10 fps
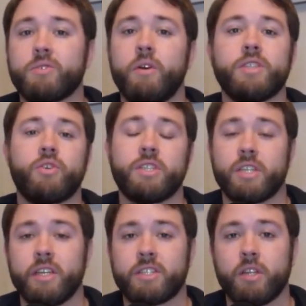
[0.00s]
Cerrone's
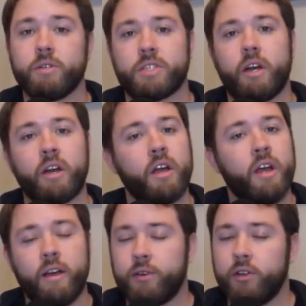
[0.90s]
traditionally a slow starter.
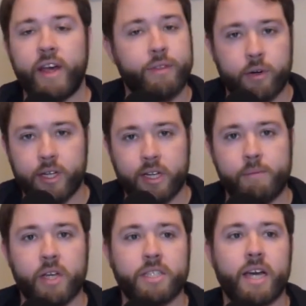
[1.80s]
I've heard that thrown out
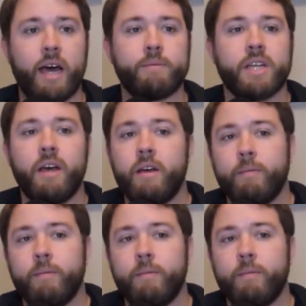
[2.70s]
there a million times.